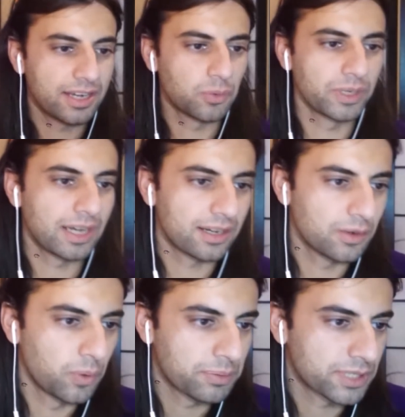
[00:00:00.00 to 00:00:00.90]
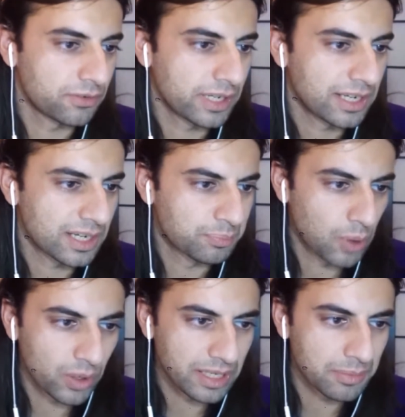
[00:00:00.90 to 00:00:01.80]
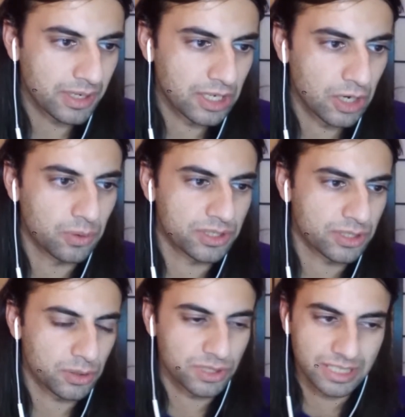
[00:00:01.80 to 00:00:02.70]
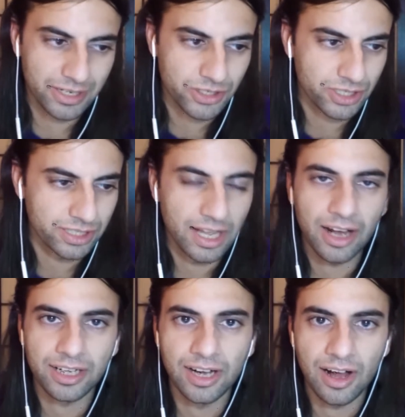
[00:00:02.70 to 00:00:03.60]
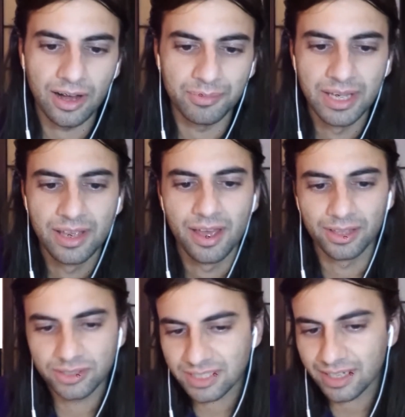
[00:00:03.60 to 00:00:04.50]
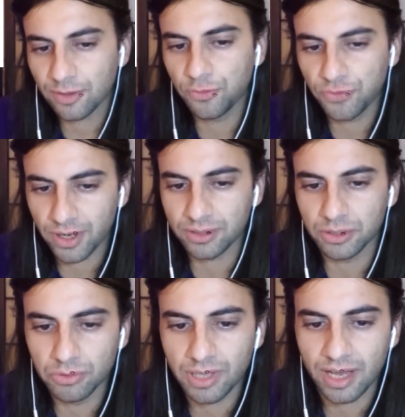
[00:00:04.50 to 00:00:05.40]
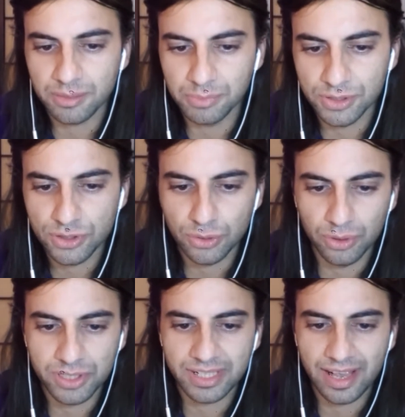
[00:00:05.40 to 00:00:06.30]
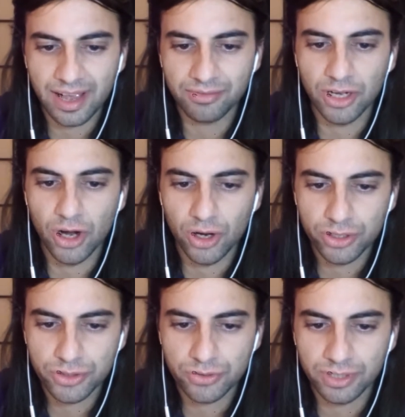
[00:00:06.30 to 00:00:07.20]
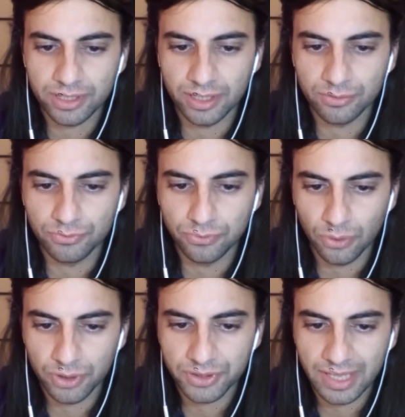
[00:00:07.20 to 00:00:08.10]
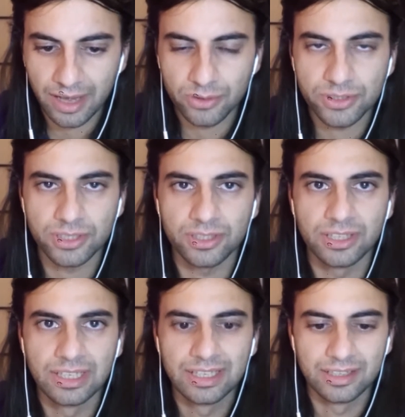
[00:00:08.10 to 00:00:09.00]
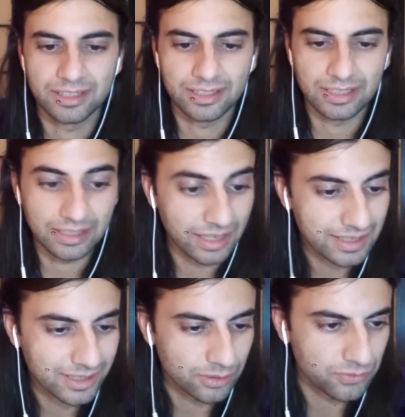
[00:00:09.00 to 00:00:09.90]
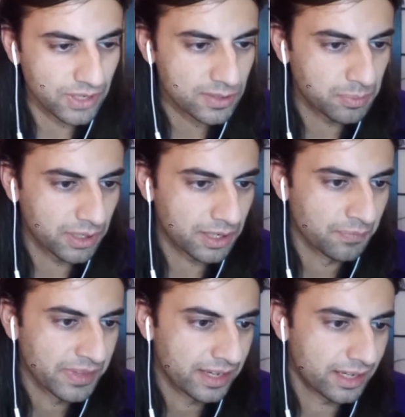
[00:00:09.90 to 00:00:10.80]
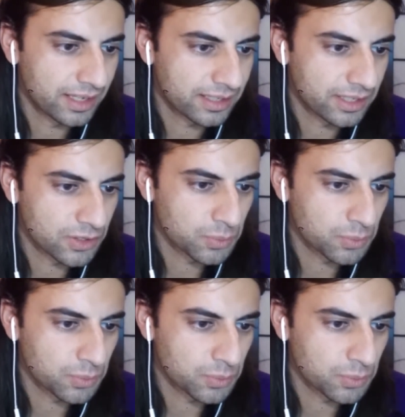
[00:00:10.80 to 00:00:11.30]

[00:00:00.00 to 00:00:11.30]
Here, we got a website right here, PokemonGoAssociation.com. Looks like a fairly reliable source. They have 104,000 likes on Facebook, and